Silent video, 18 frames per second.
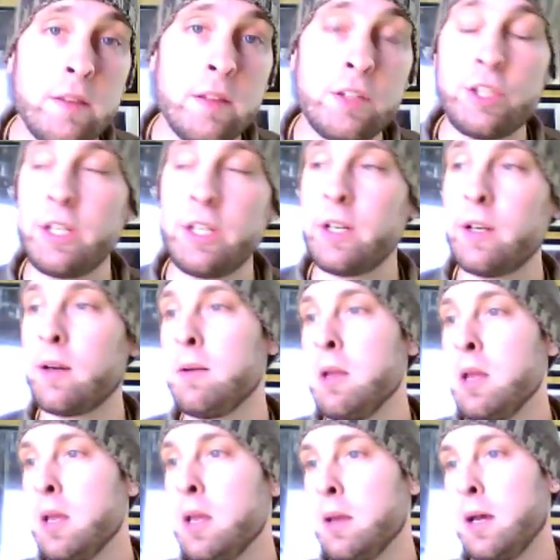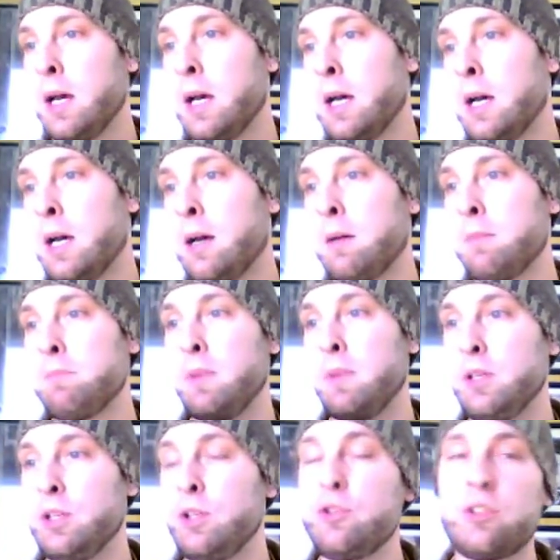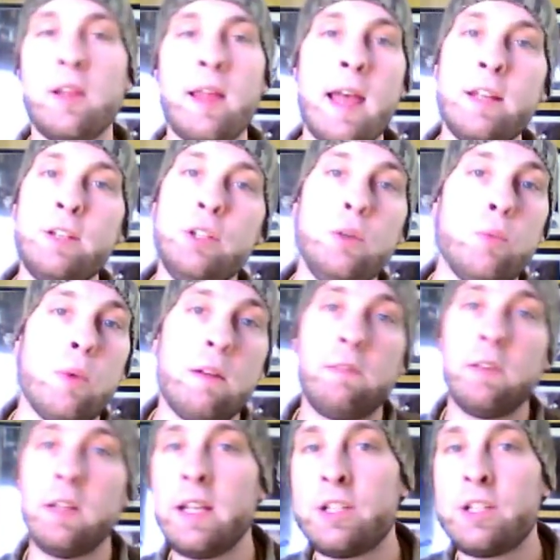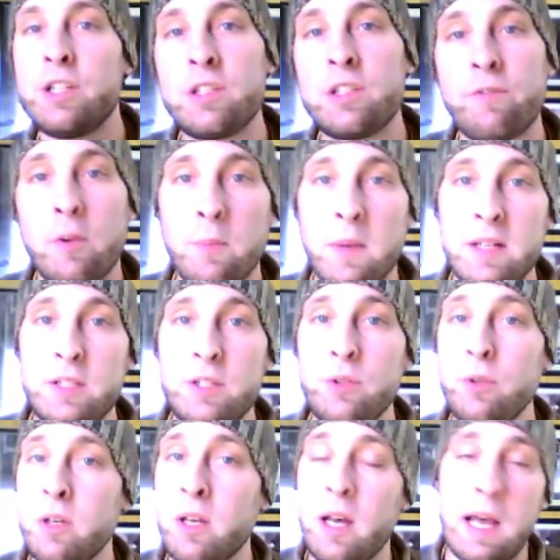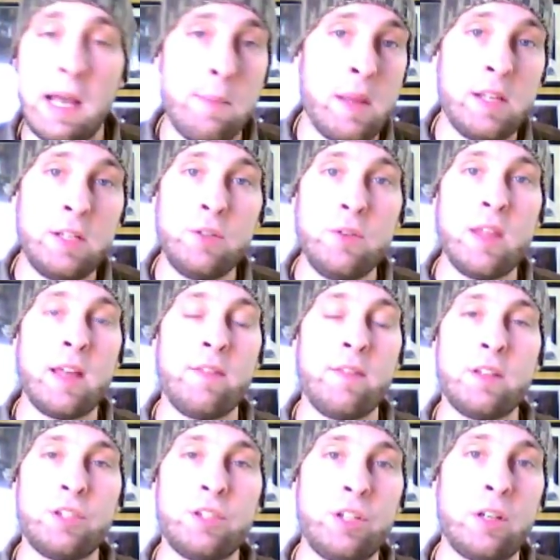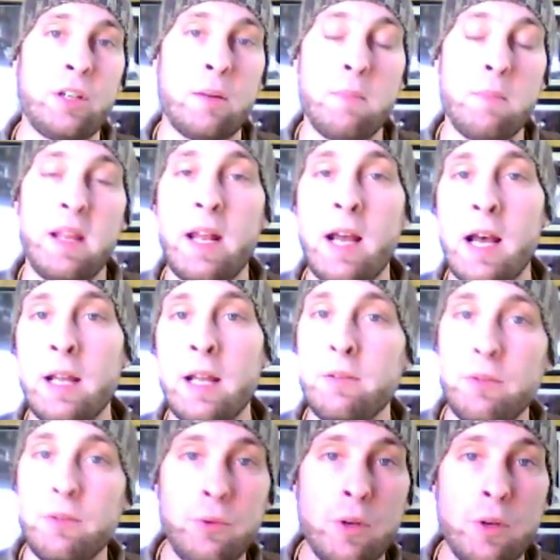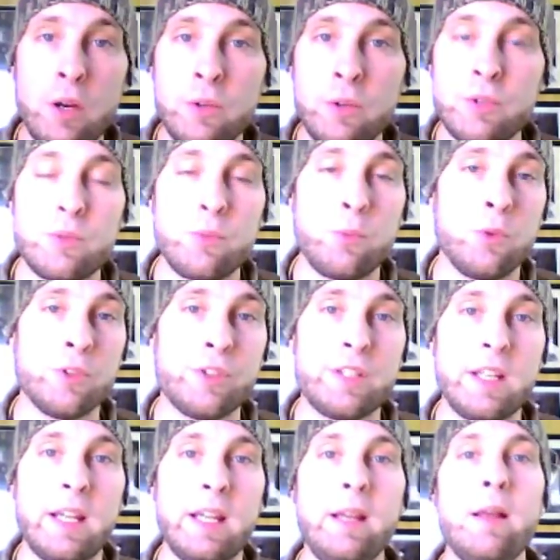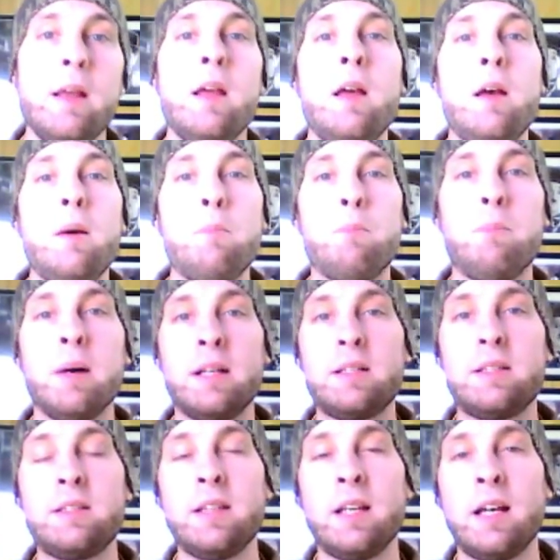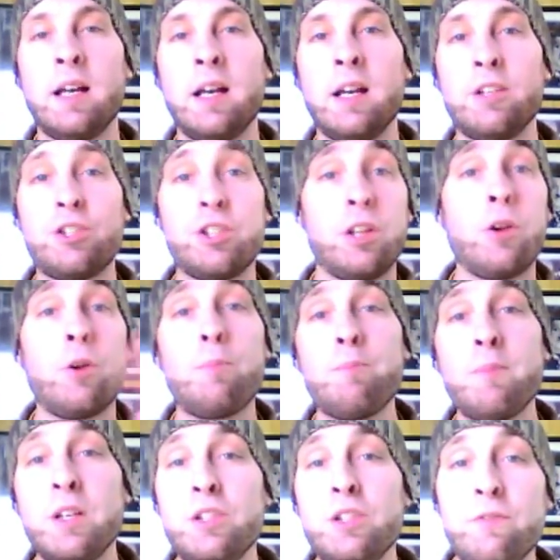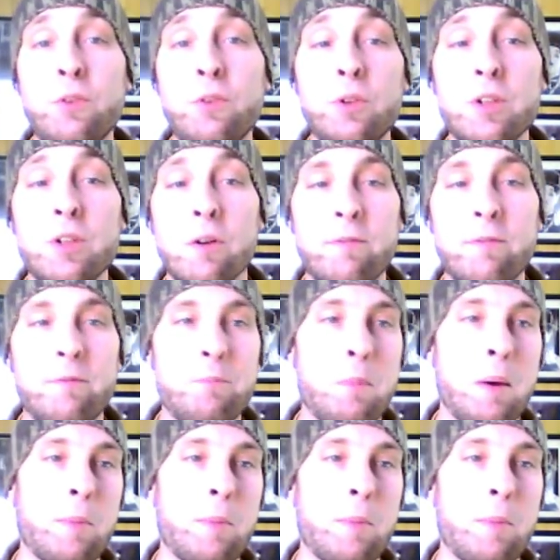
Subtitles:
this year. Usually I do revelations from my sukkah. I may do that this year, I may not. Who knows? We'll see. But Shalom and Shavuot Tov.